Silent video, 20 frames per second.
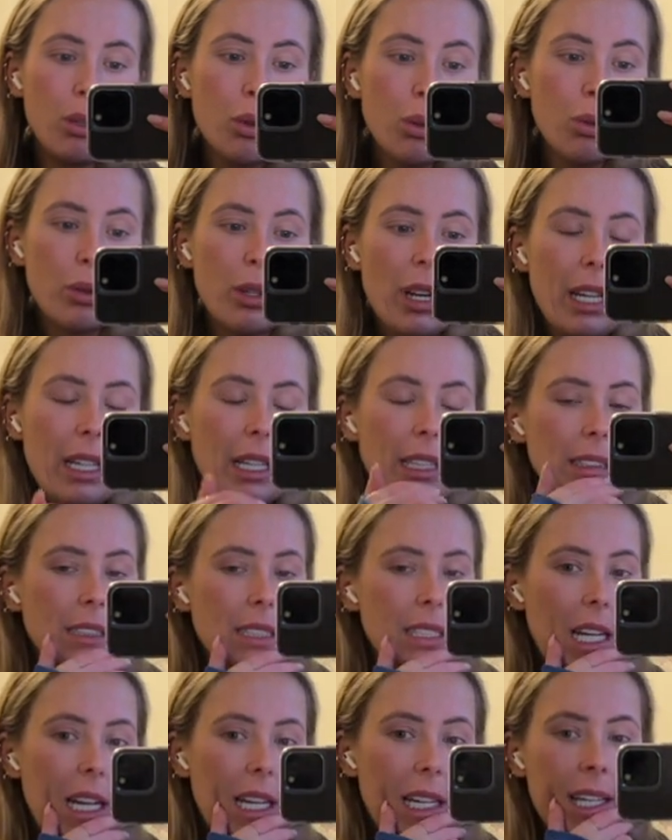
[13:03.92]
all day
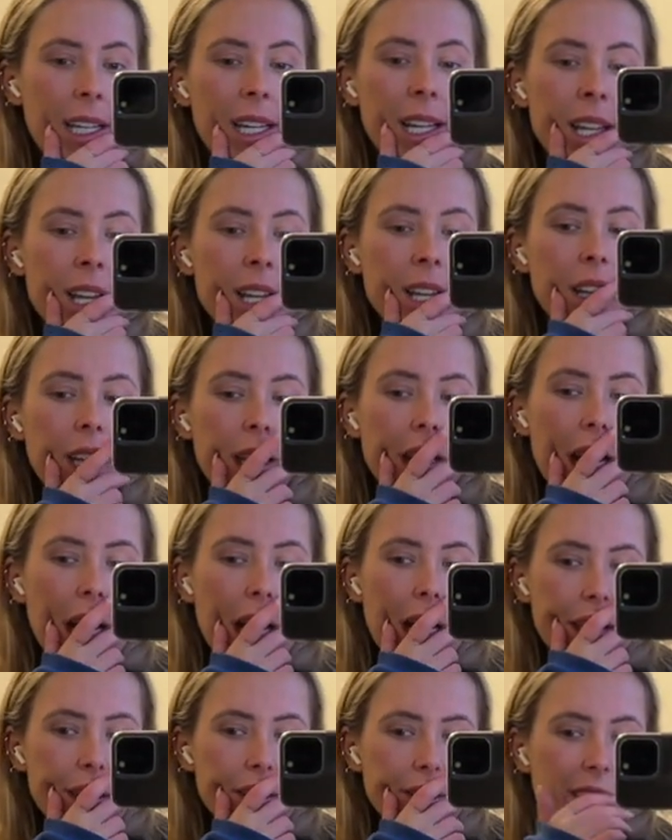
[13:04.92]
yesterday.
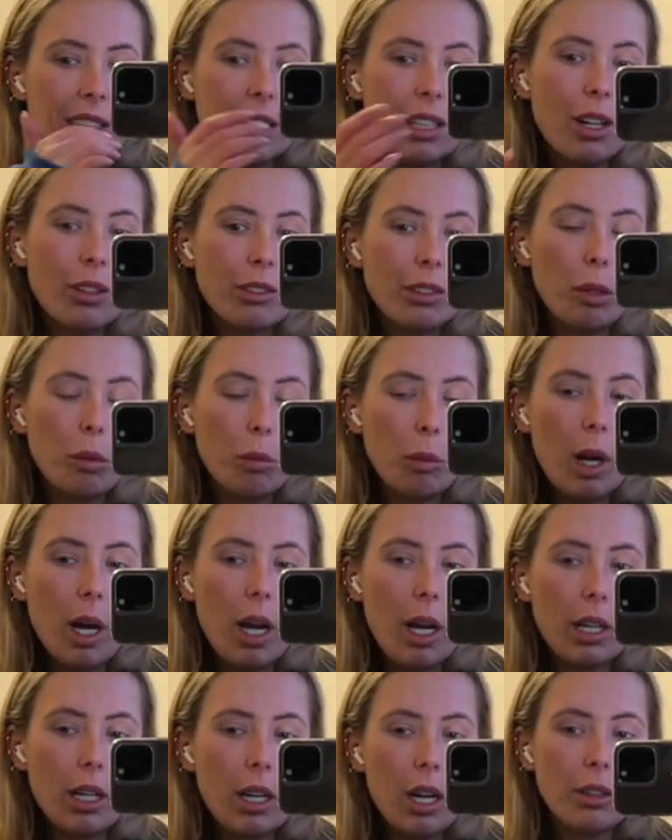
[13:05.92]
And obviously I can't really
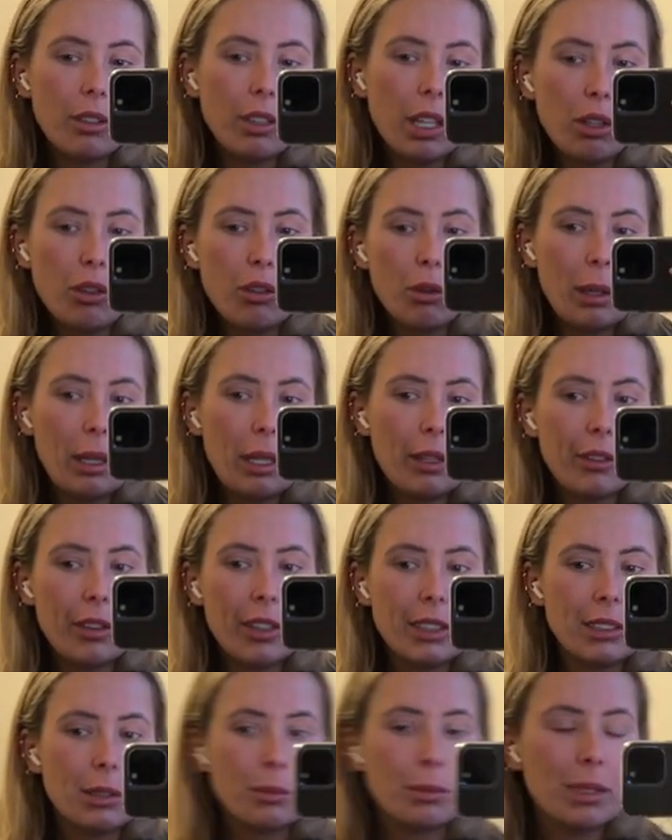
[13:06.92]
work, can't really do anything.
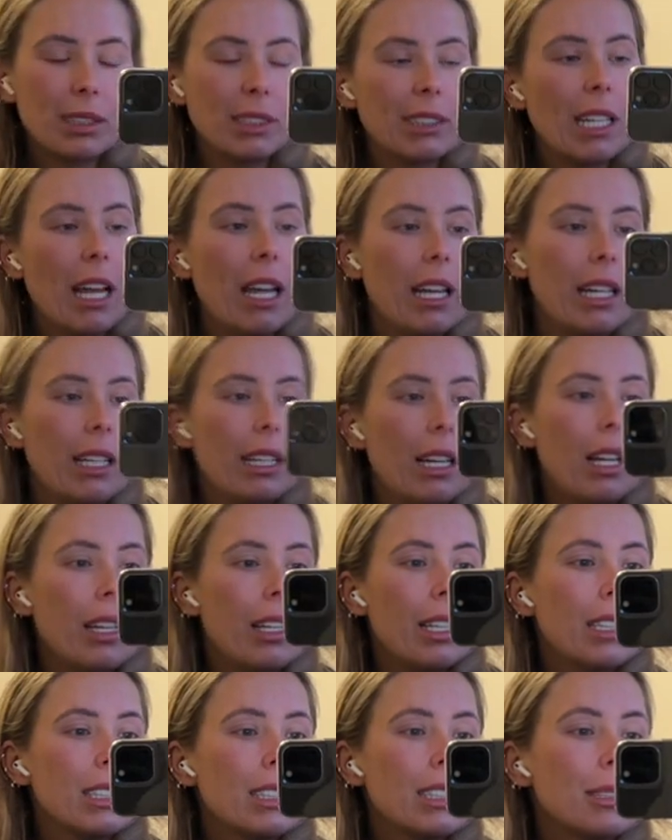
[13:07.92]
So I'm just sat here like
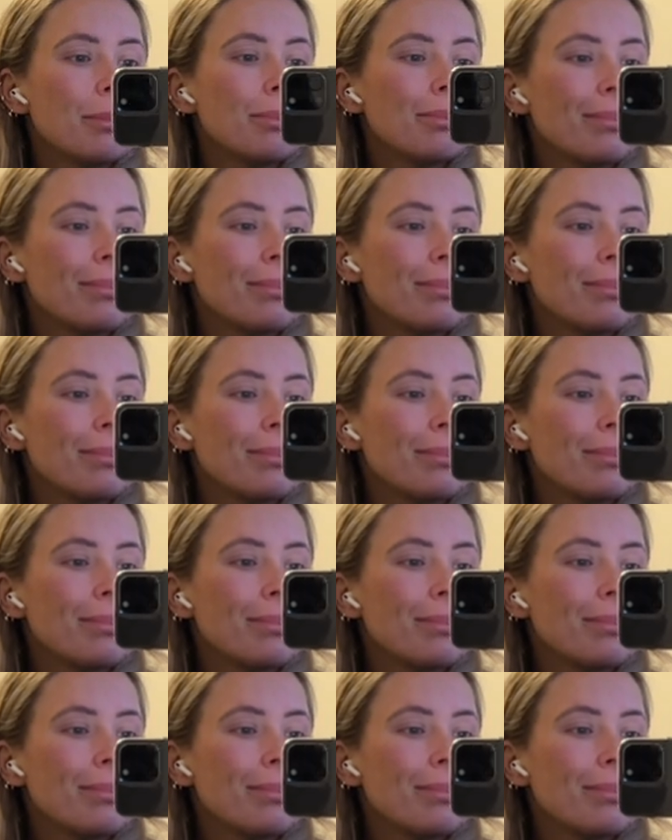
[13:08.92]
this